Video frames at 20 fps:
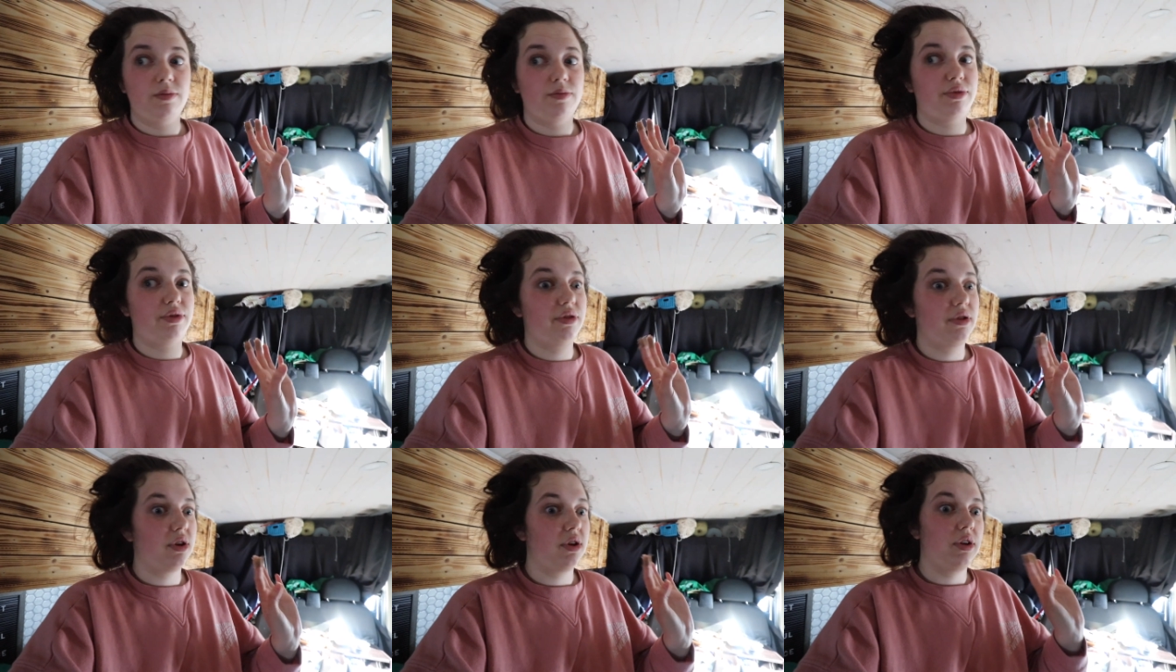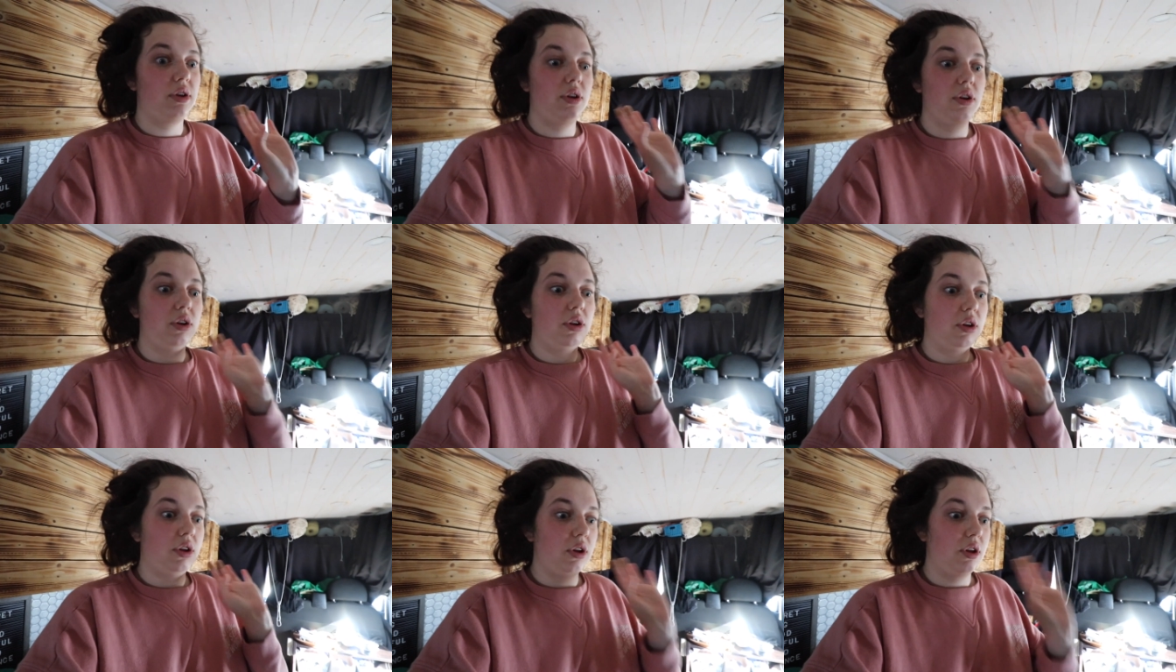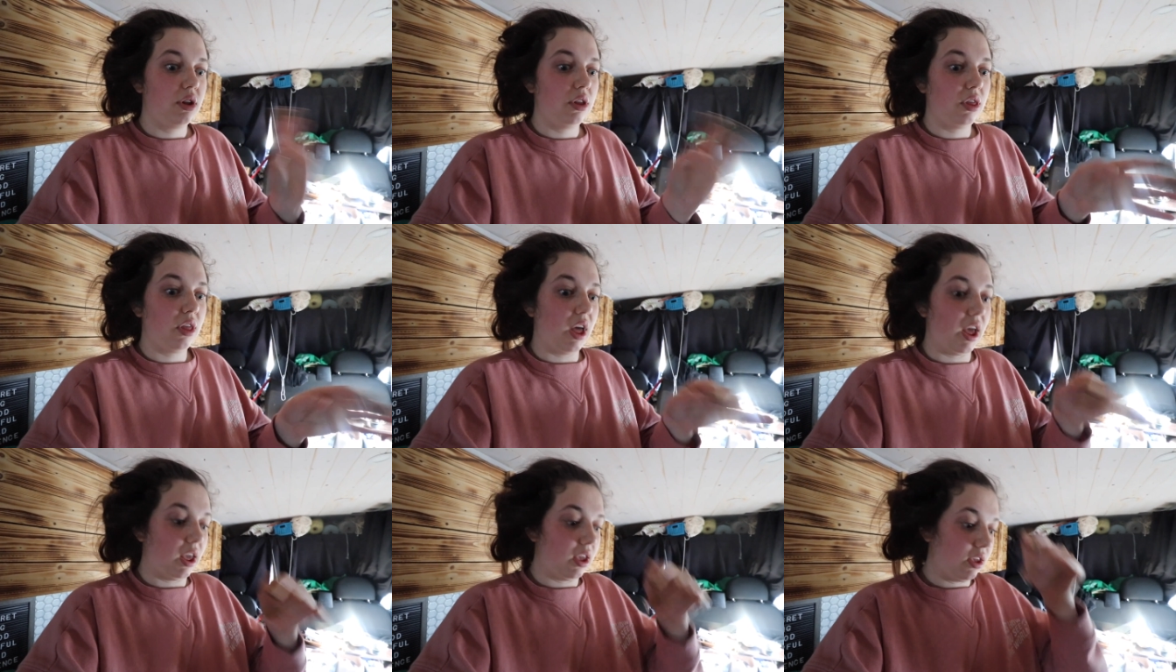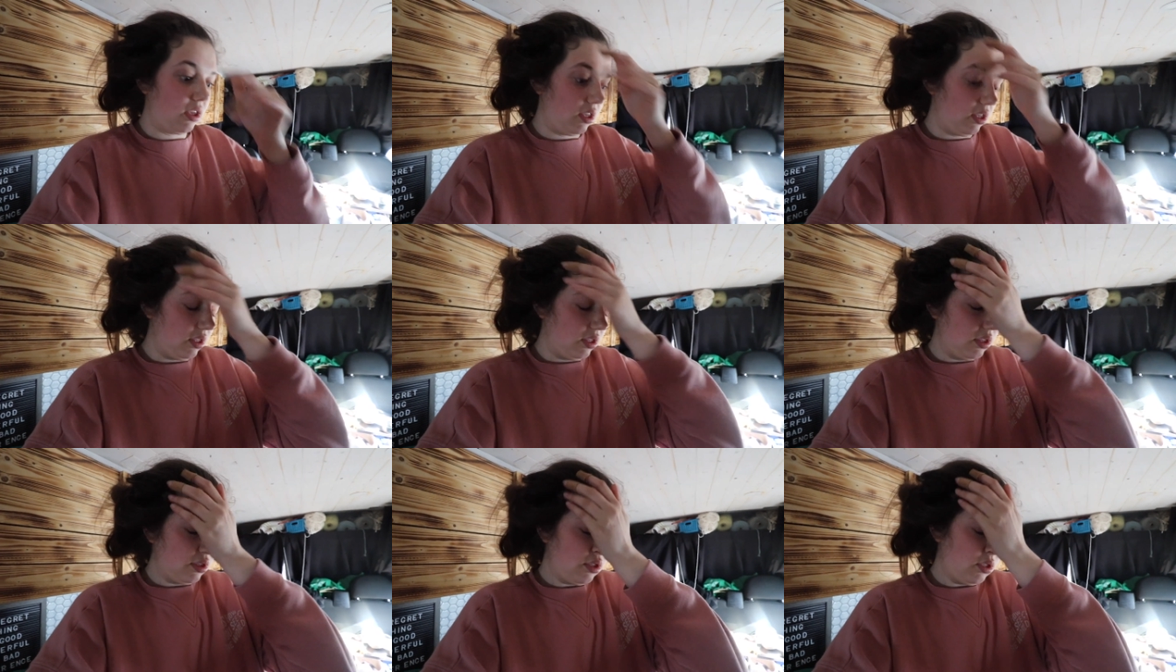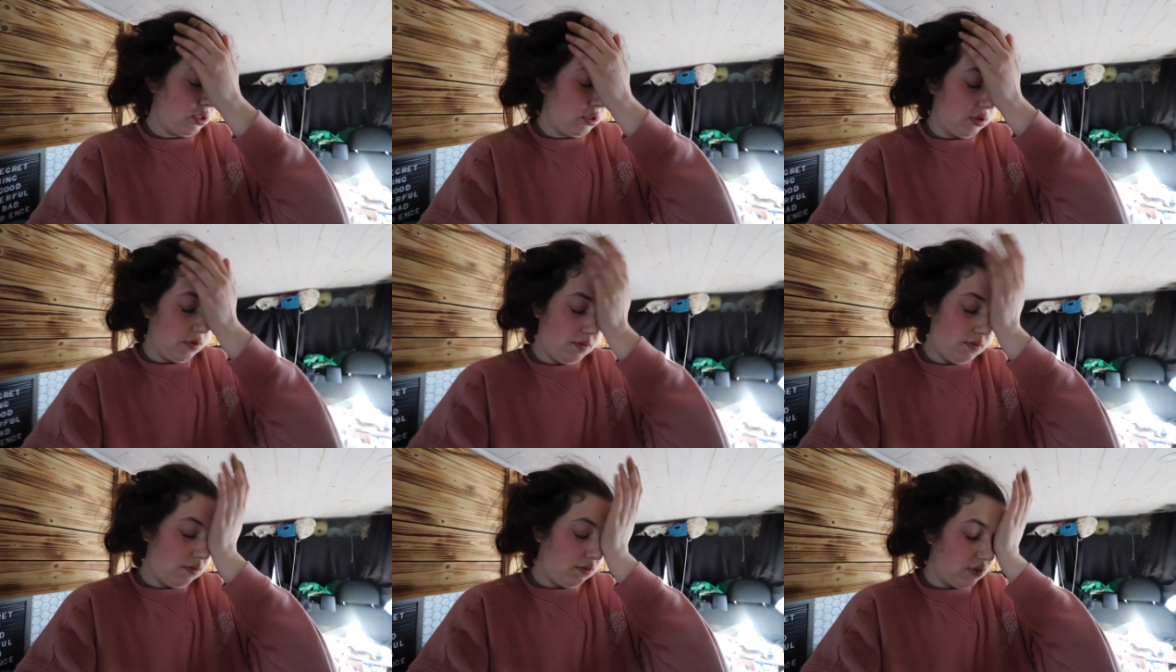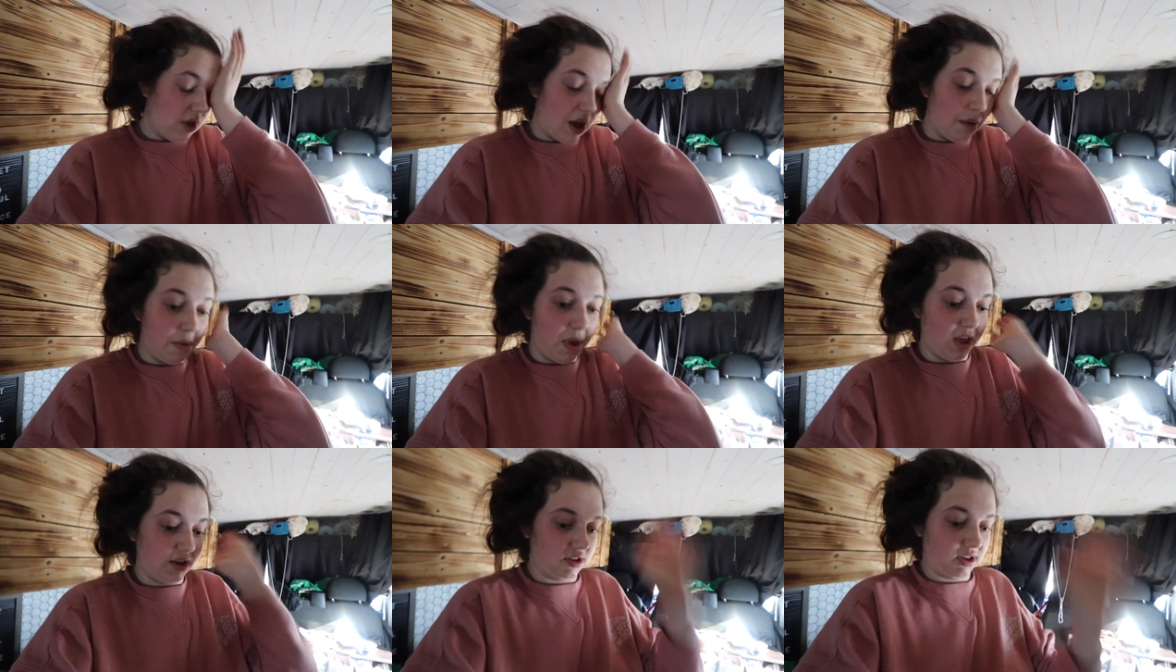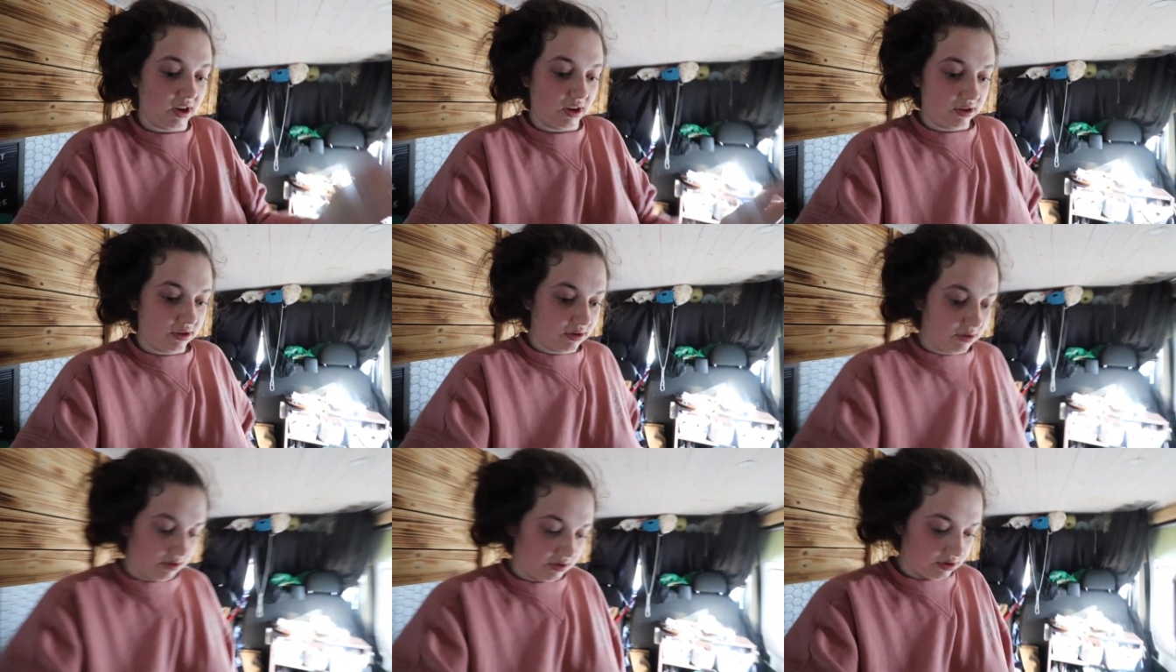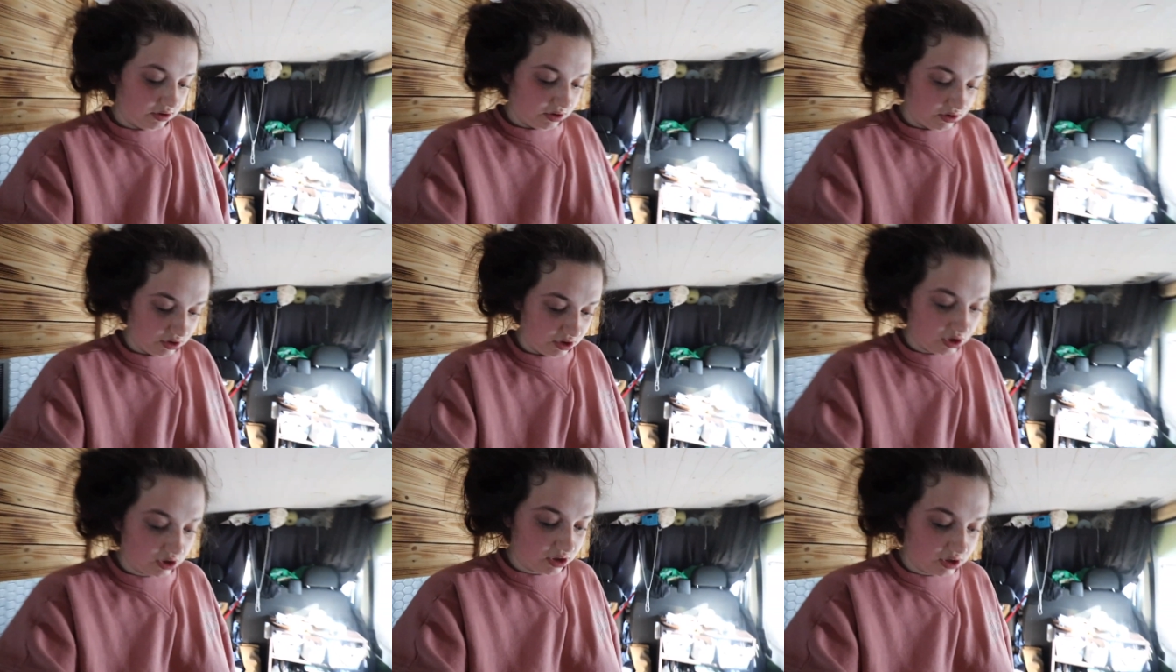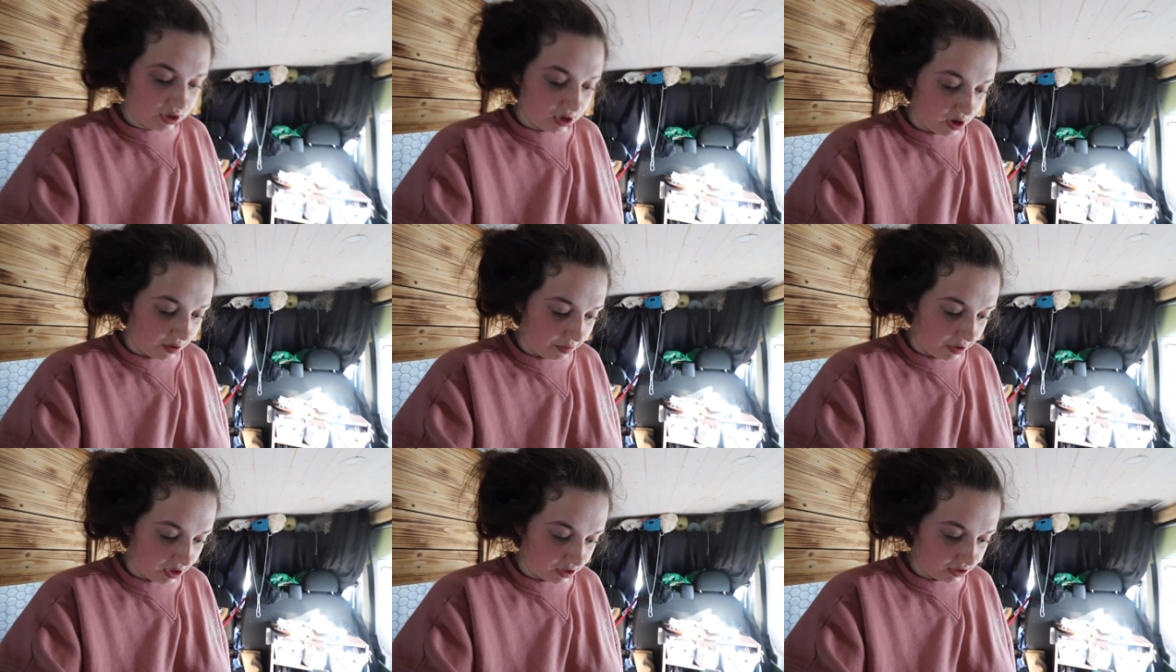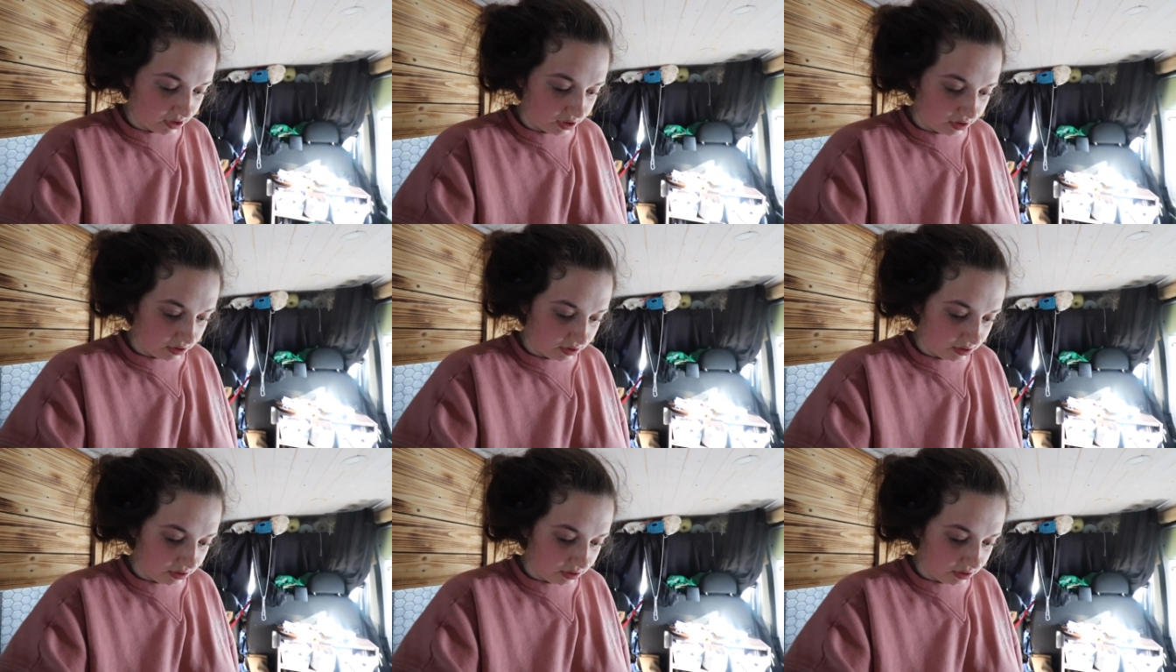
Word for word: Pfft, like, amazing. Just amazing.